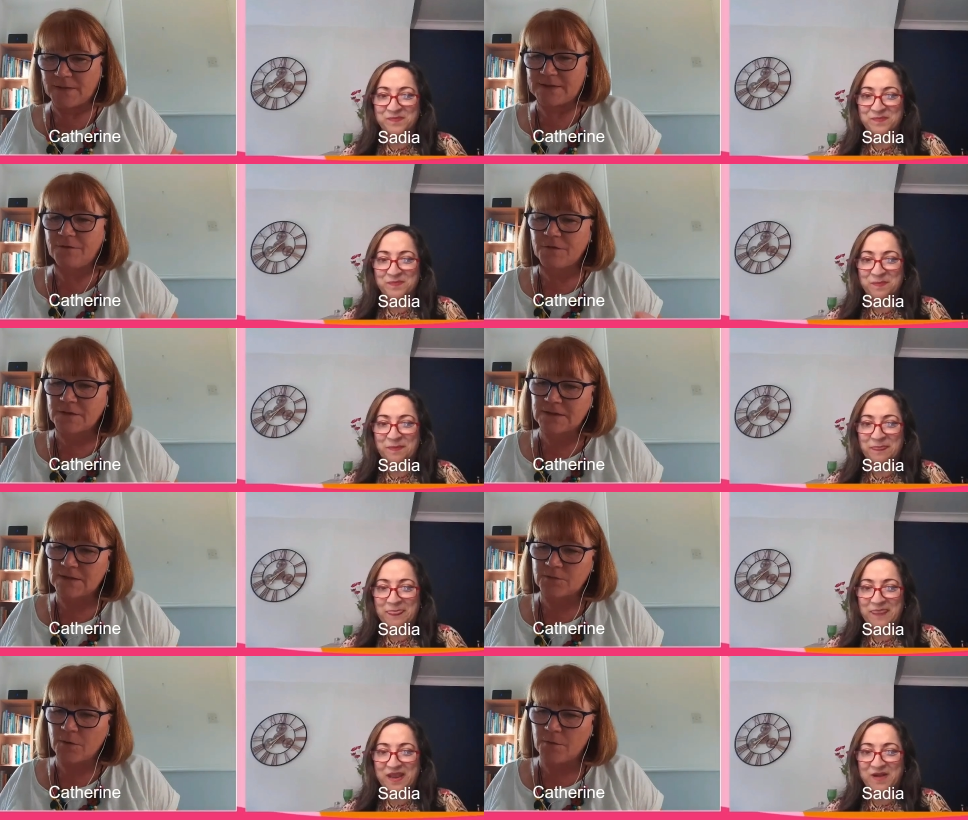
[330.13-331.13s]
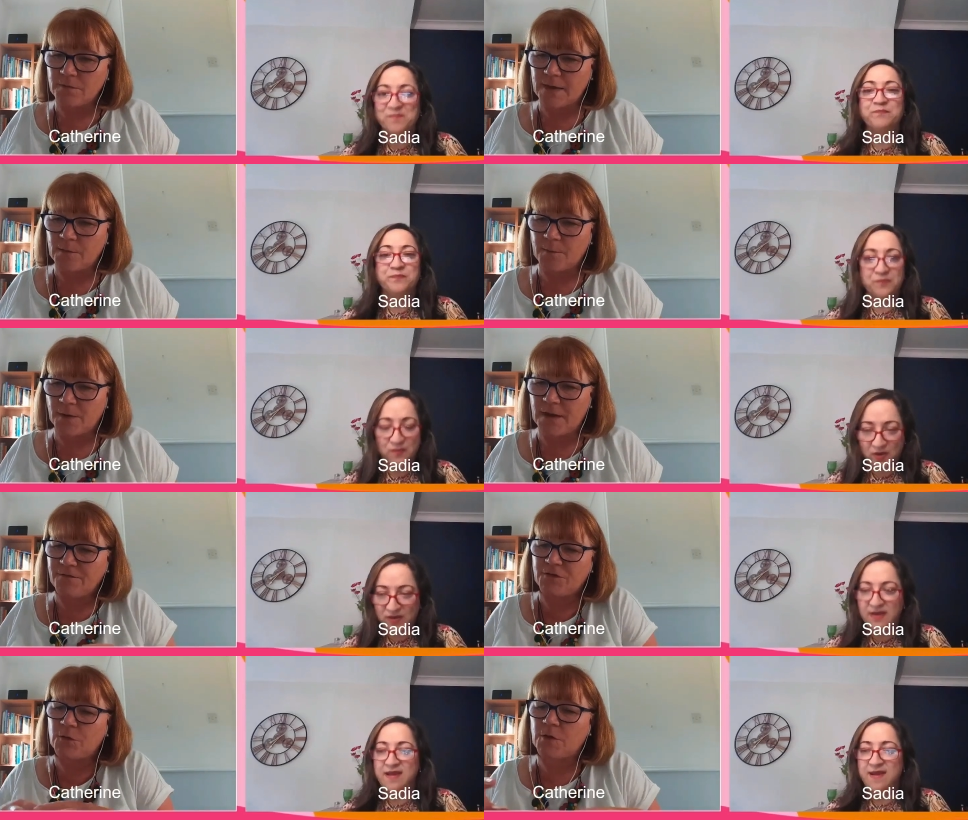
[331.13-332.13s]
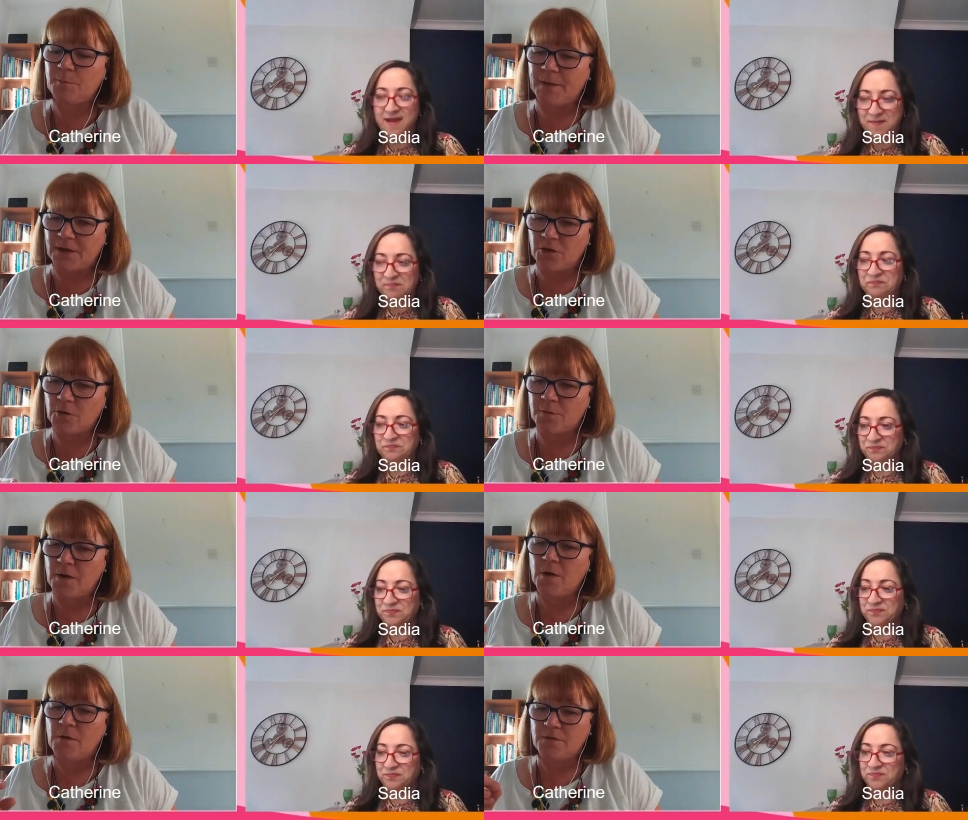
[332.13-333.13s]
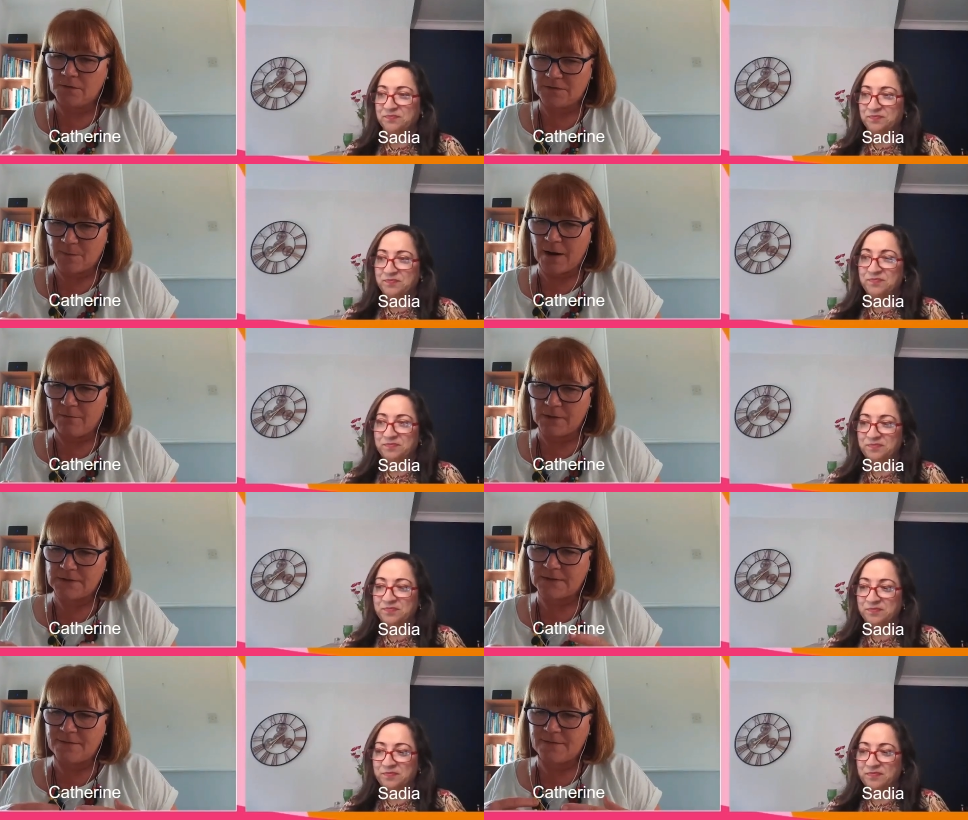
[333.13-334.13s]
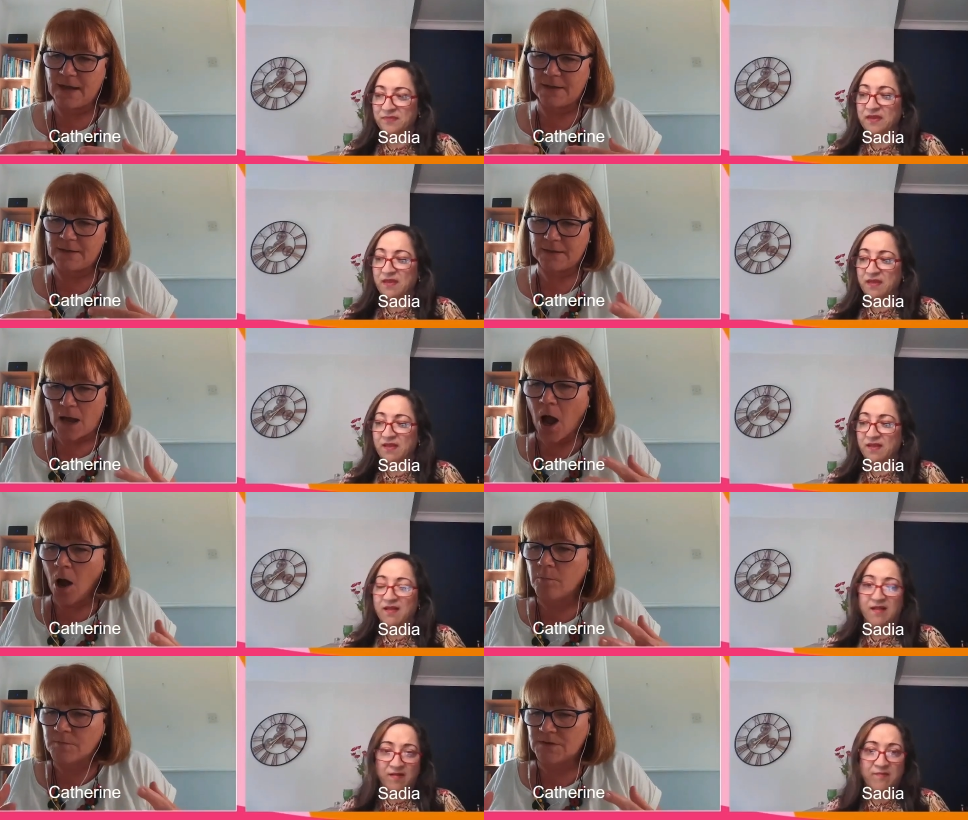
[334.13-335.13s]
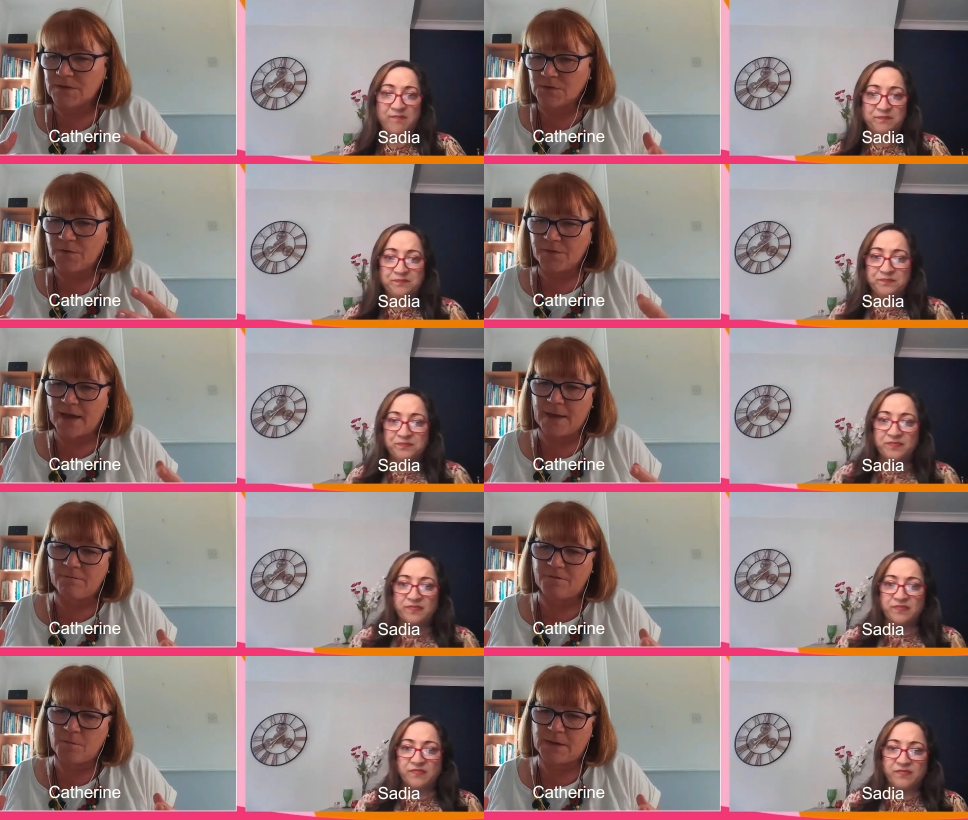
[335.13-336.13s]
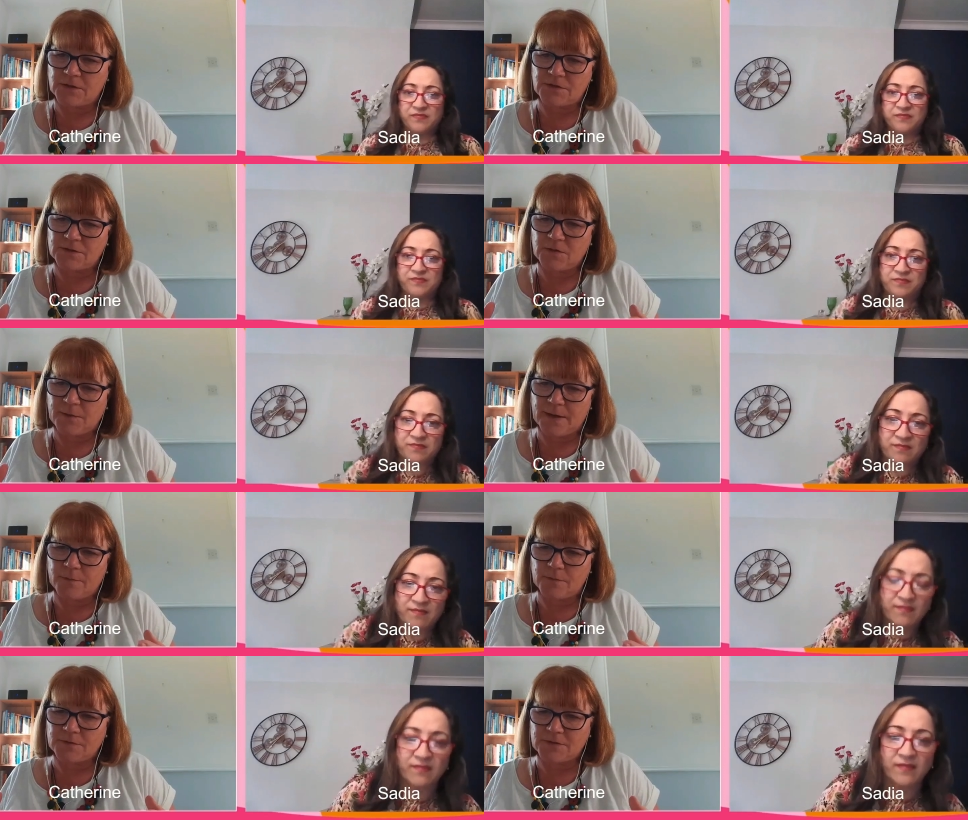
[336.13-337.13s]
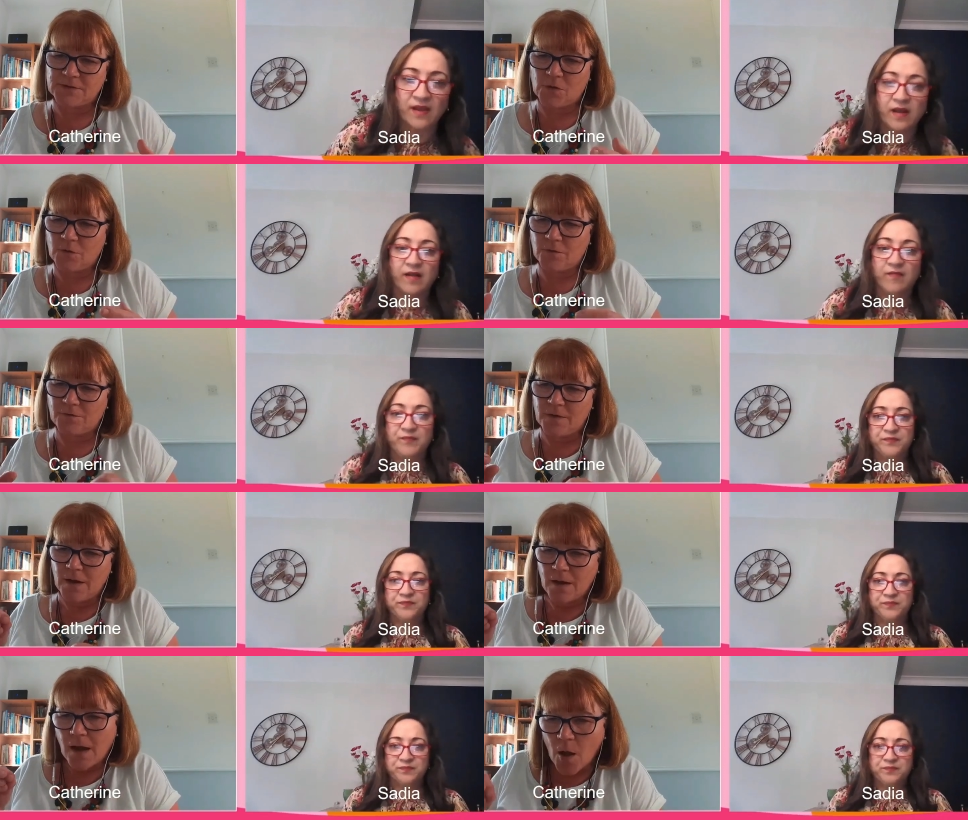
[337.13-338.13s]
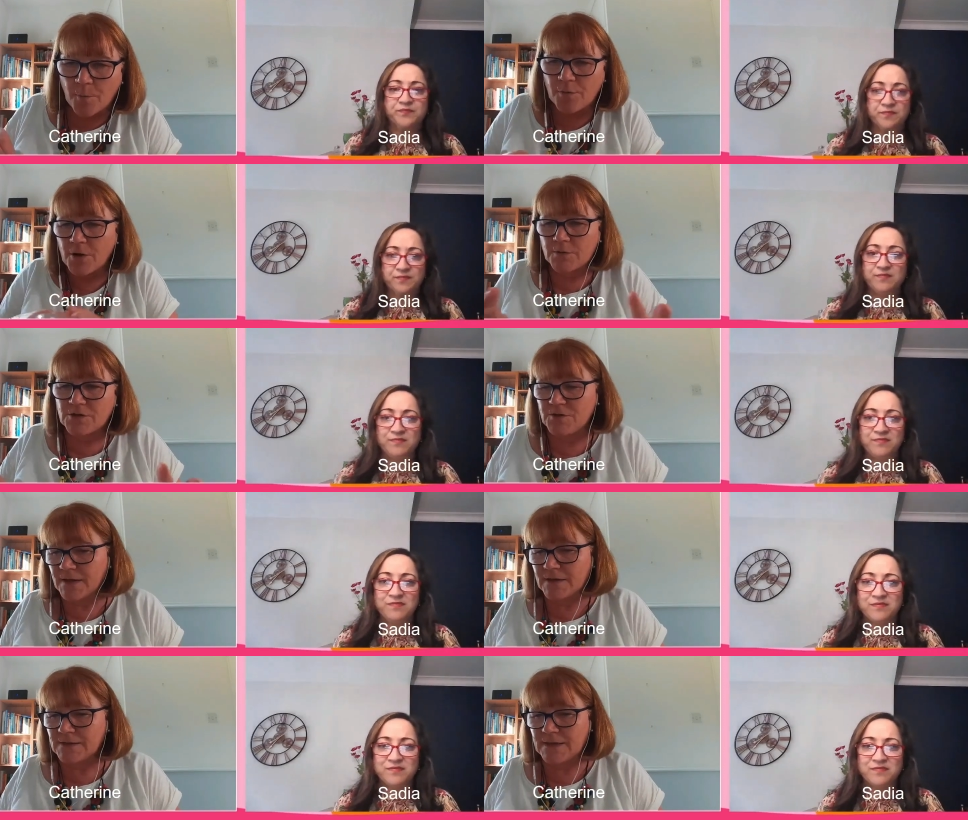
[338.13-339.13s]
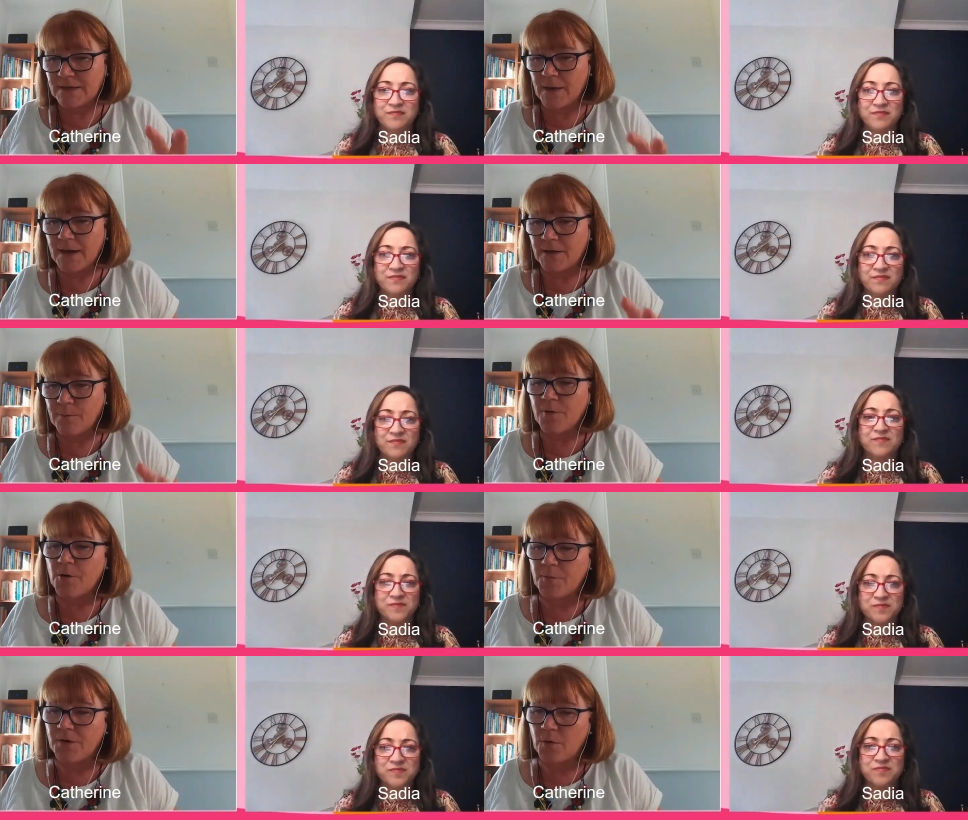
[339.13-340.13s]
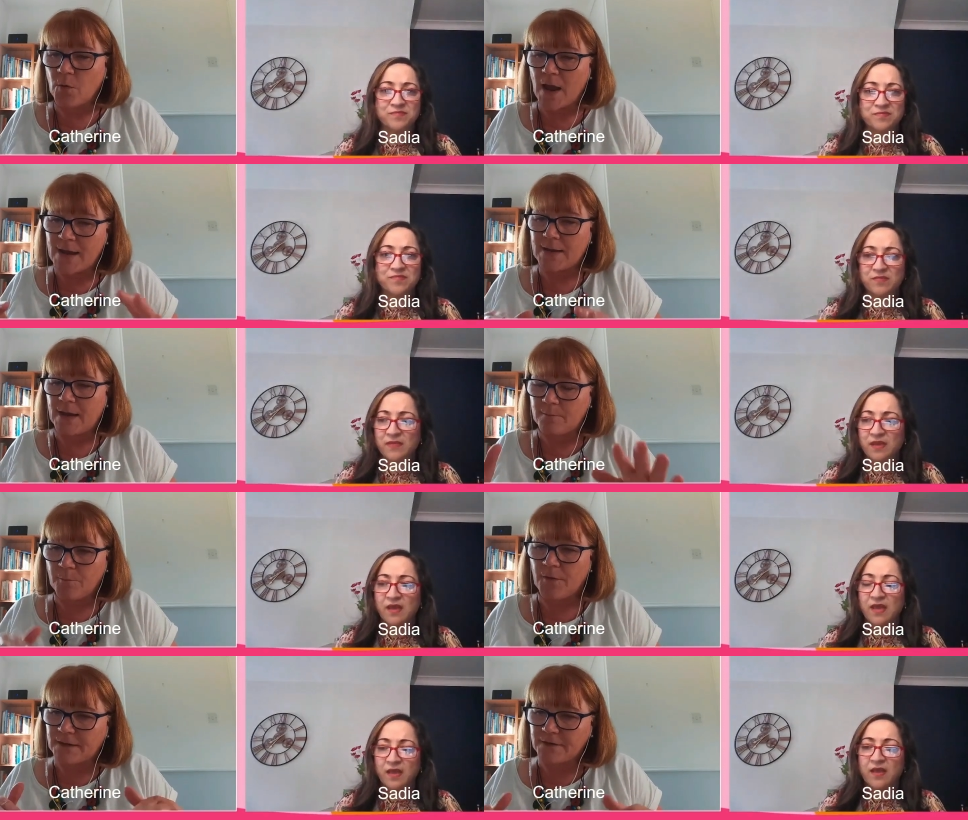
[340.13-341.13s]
Speaker 1: be differences, won't they? But if you can pick up those barriers, then that arms us with that information to be able to sort of approach things in a, an appropriate way and break